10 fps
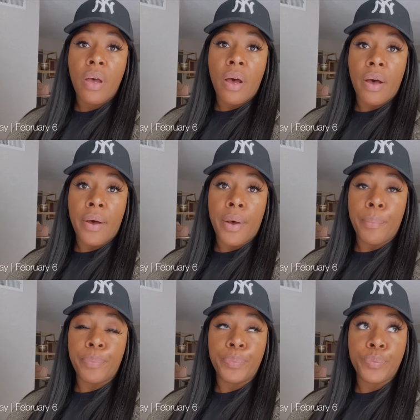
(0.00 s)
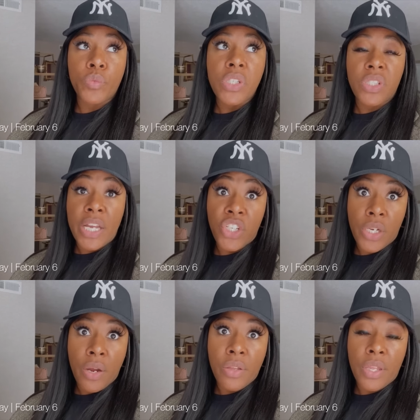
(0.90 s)
um
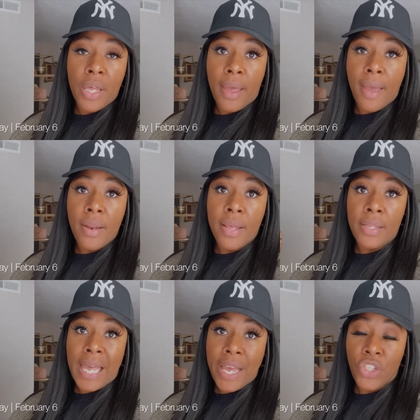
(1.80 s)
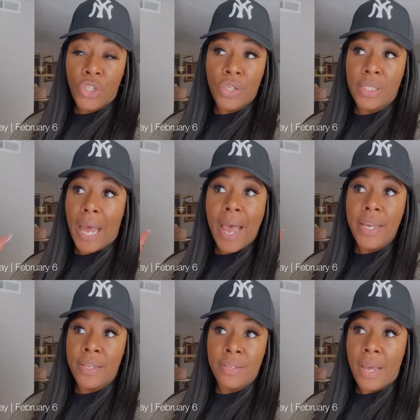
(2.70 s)
stationery that they had in last year that I
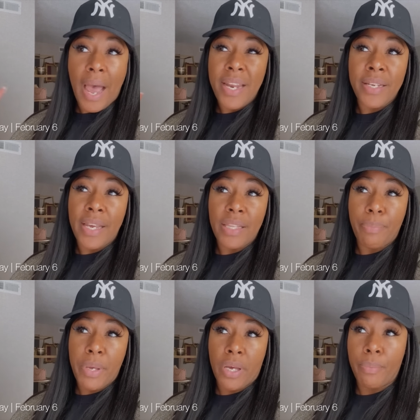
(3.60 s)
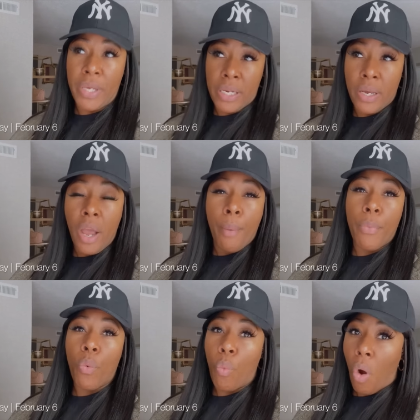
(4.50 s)
didn't I didn't get to pick up any,
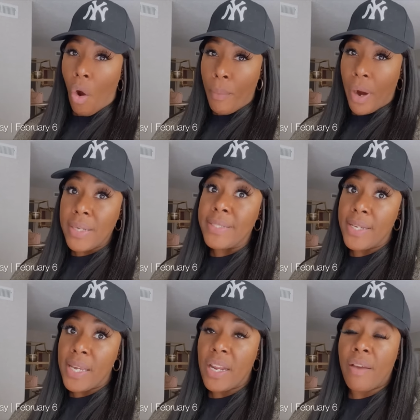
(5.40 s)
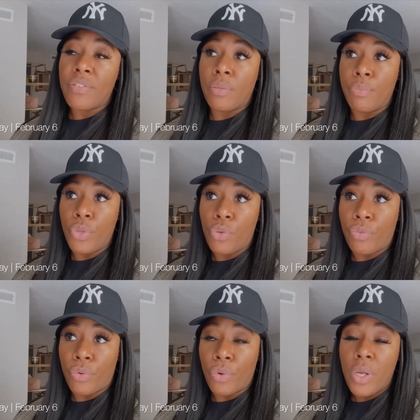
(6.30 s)
but Walmart did have some
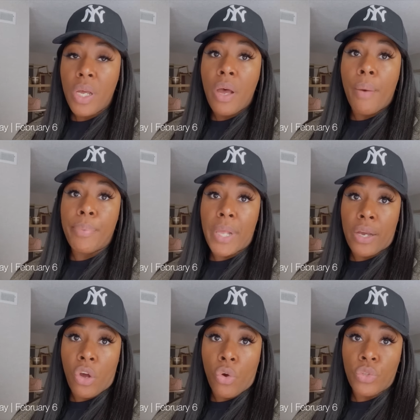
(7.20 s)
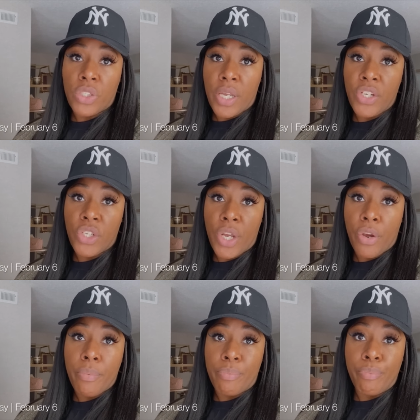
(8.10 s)
beautiful black owned
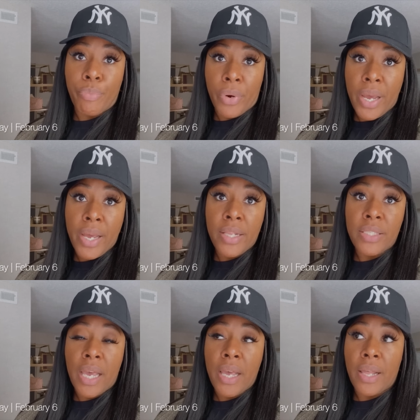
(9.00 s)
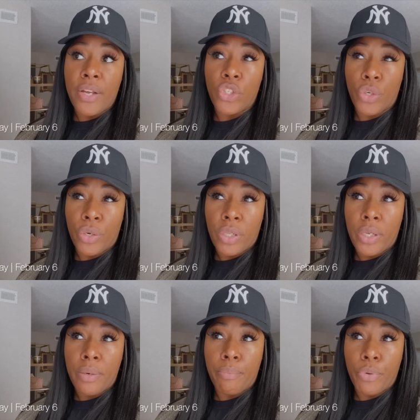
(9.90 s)
stationery brands and like
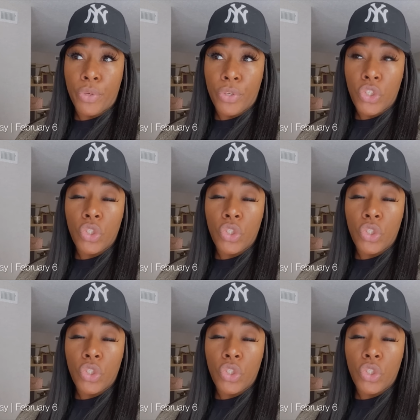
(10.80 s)
journaling books,